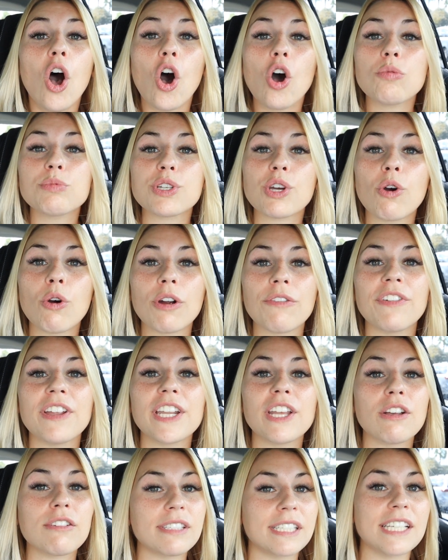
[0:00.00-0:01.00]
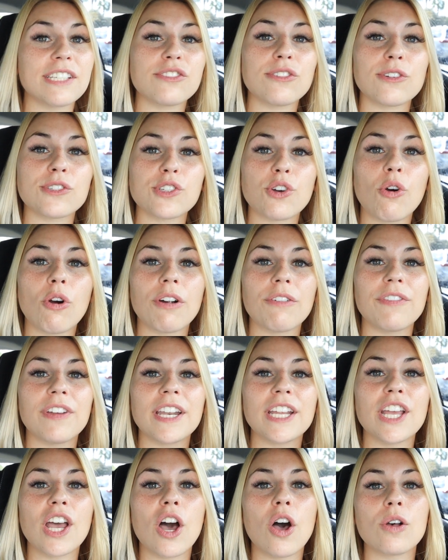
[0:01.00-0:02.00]
home decor videos, seasonal decor
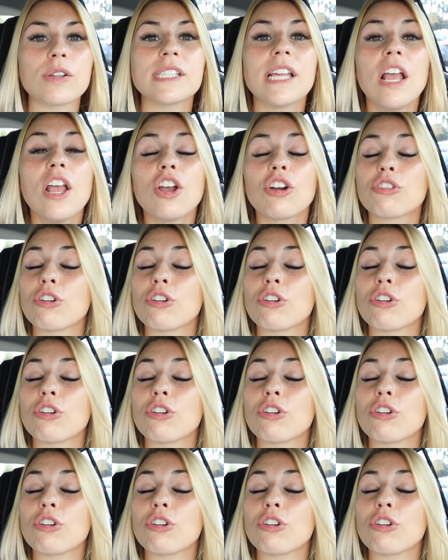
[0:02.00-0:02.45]
videos,